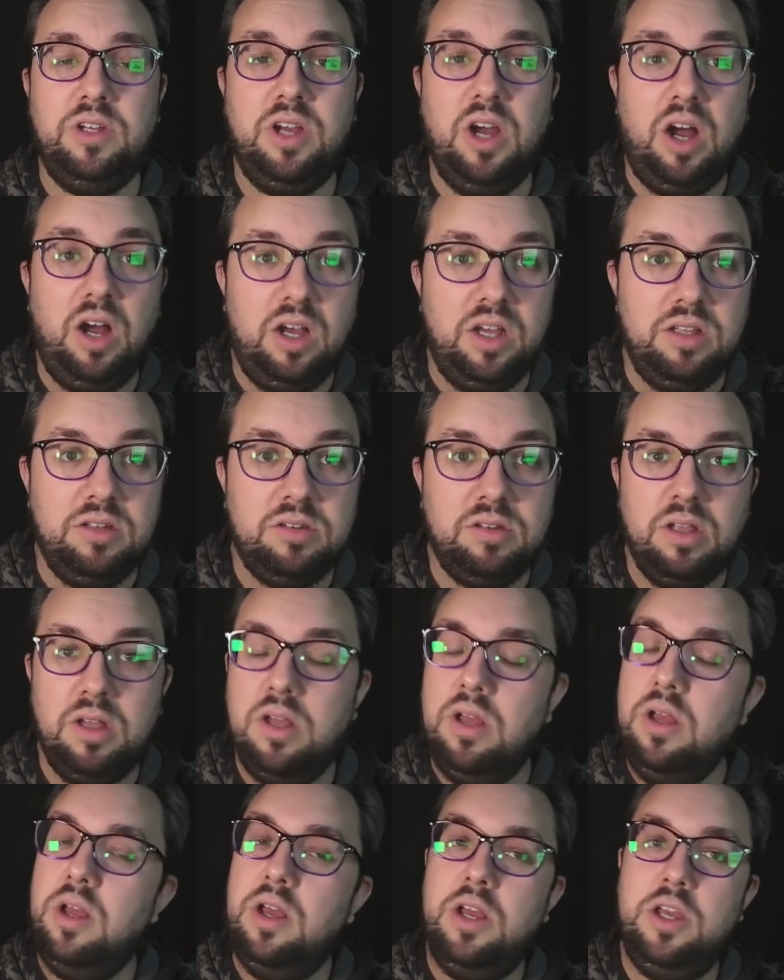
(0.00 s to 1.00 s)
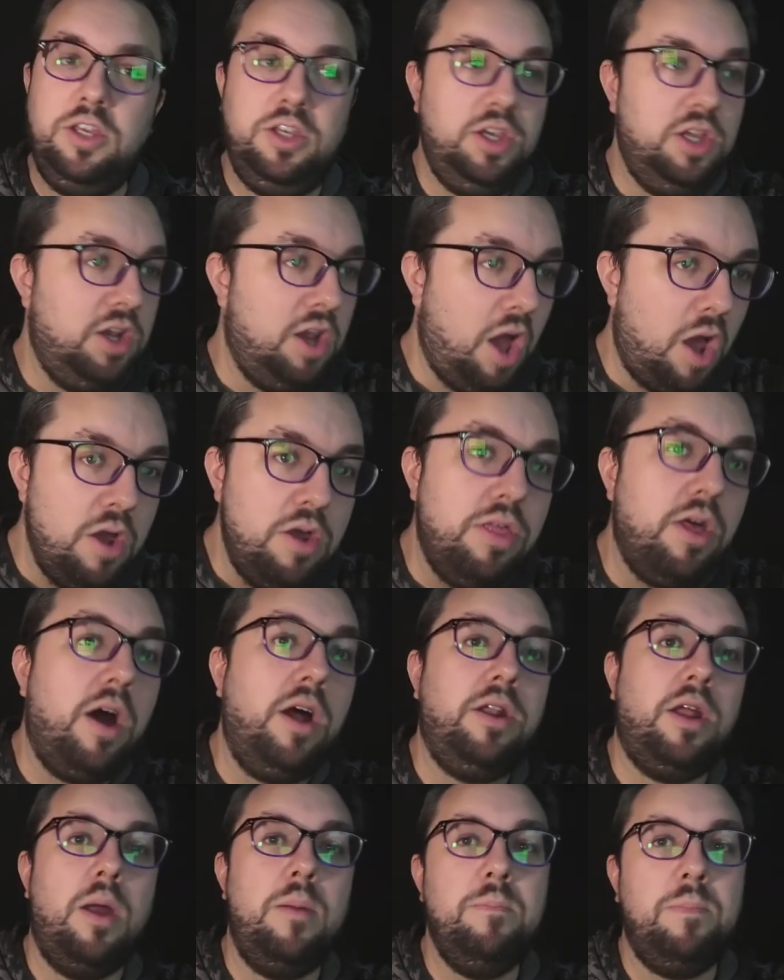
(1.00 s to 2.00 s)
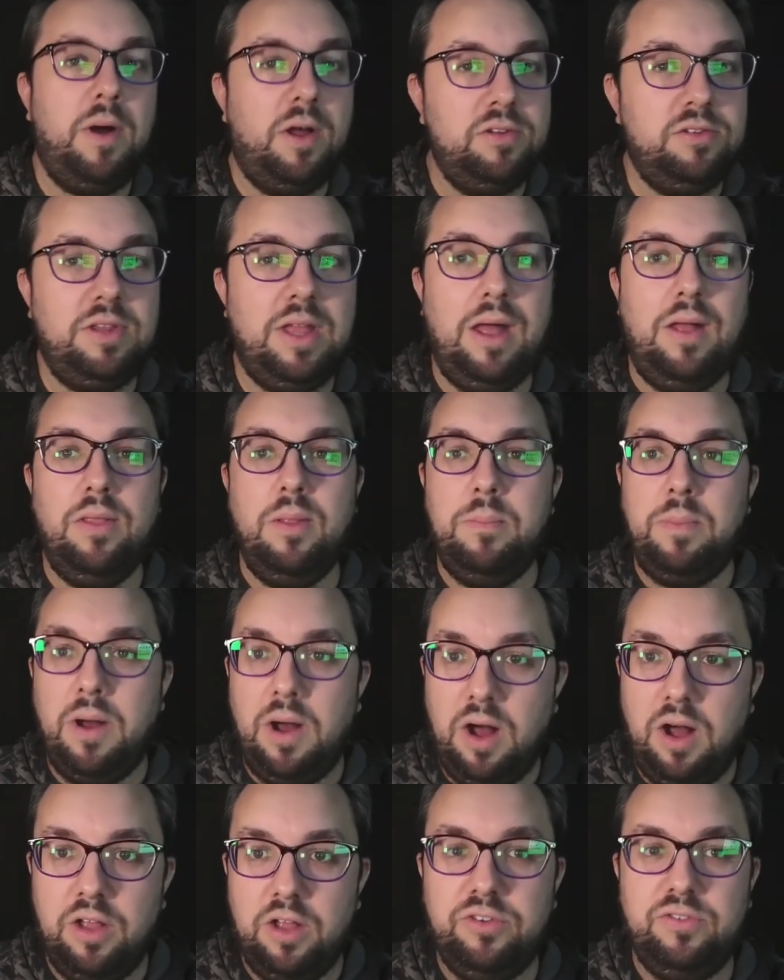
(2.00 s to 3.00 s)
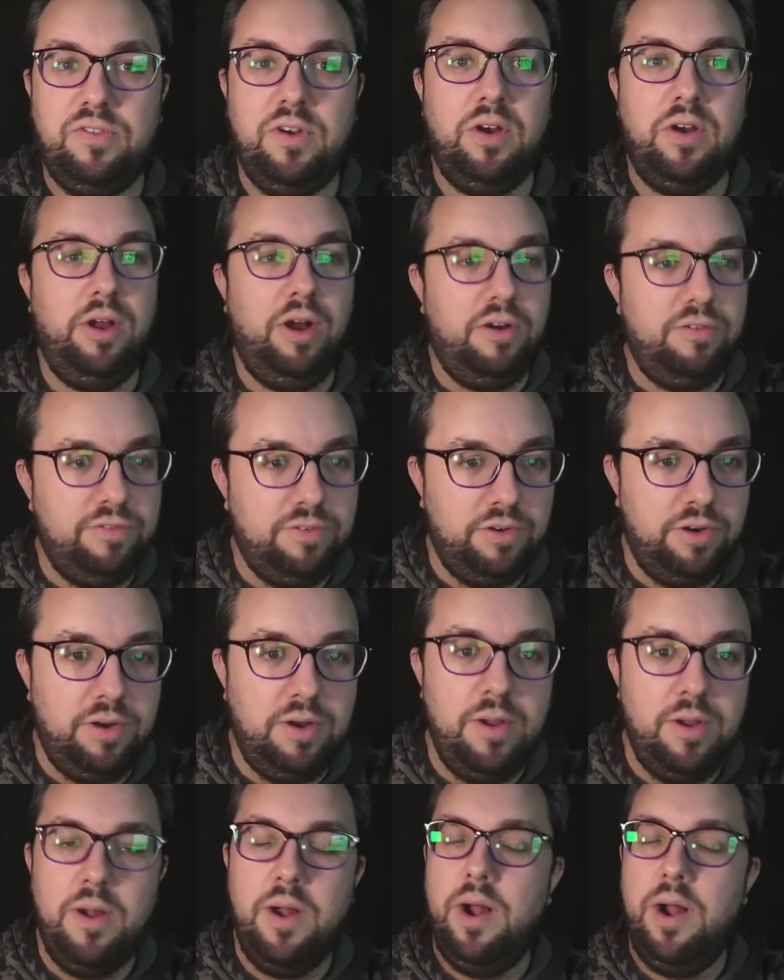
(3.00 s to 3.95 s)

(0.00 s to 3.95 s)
Guys, you know that I don't bust out the pass very often.